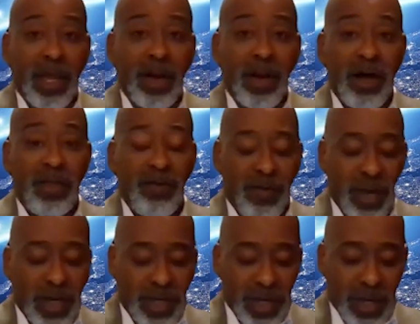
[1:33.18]
In another
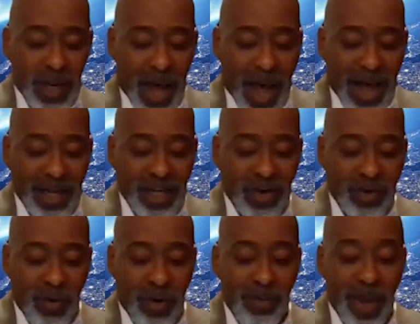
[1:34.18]
vision, I
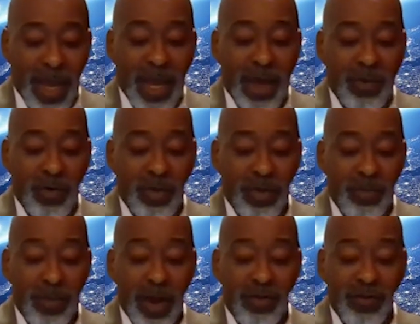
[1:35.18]
saw a man with
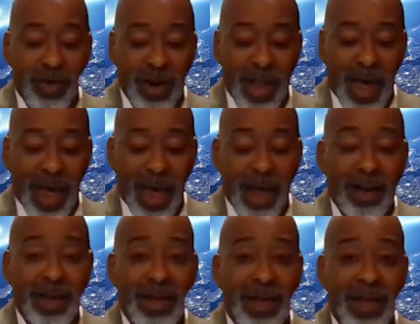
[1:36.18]
a measuring rod
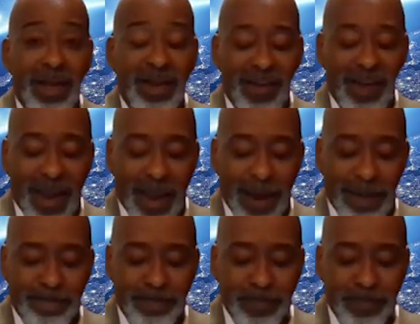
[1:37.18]
in his hand.